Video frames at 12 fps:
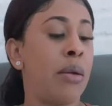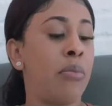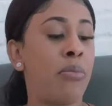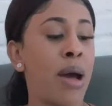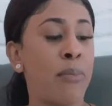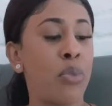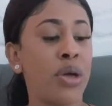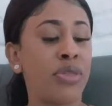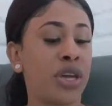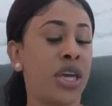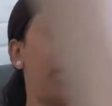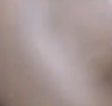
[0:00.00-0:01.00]
my
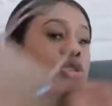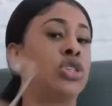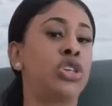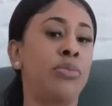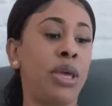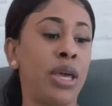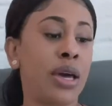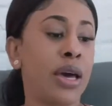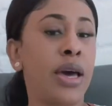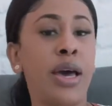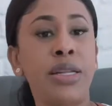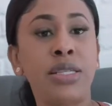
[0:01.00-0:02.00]
brother came to
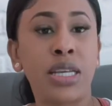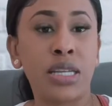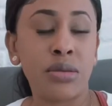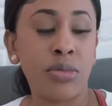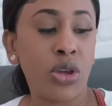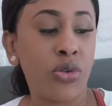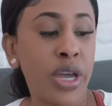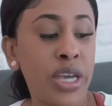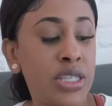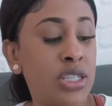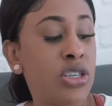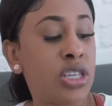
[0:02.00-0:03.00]
Jamaica and said to me,
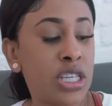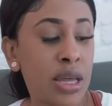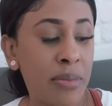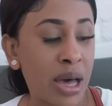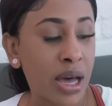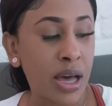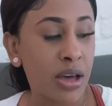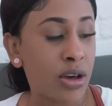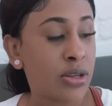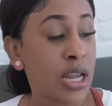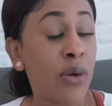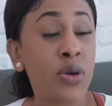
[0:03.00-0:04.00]
Grace, you need a bank
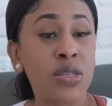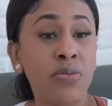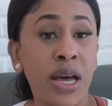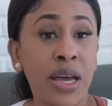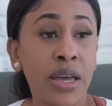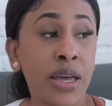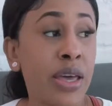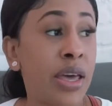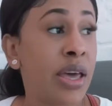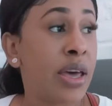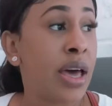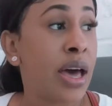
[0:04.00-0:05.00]
account. I was banked.
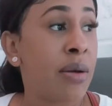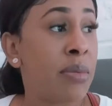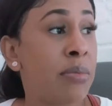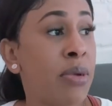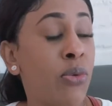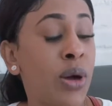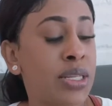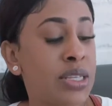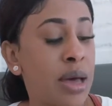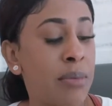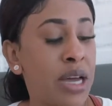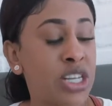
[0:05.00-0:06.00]
I remember one
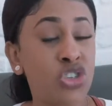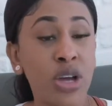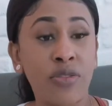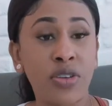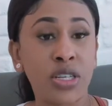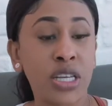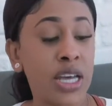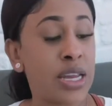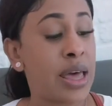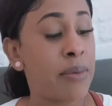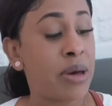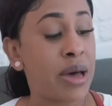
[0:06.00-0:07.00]
time I traveled and
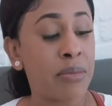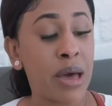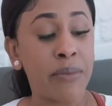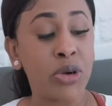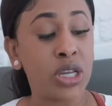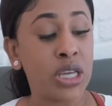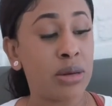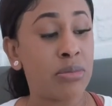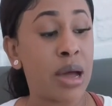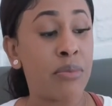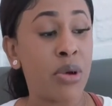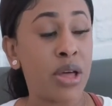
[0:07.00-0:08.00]
I banked my money in
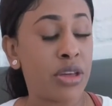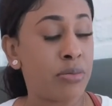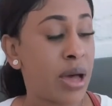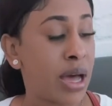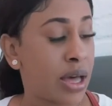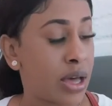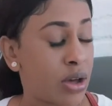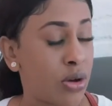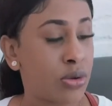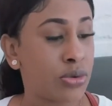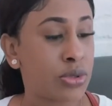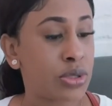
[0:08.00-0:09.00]
my brother bank
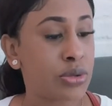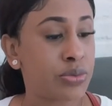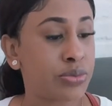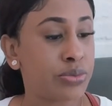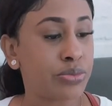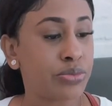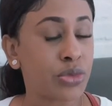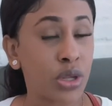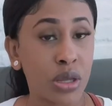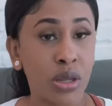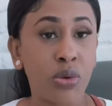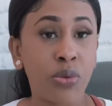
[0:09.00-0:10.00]
account.
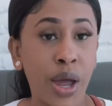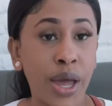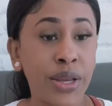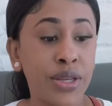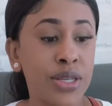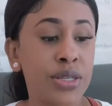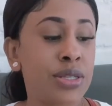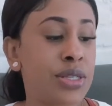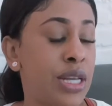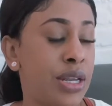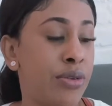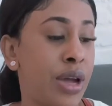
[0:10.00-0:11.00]
Right?
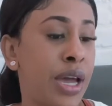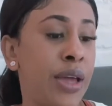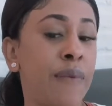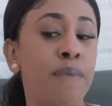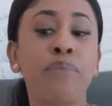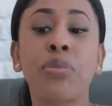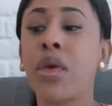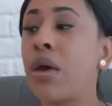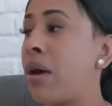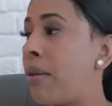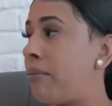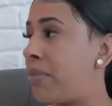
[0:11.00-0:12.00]
Silly, right?
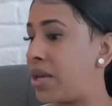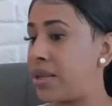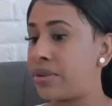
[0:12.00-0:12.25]
But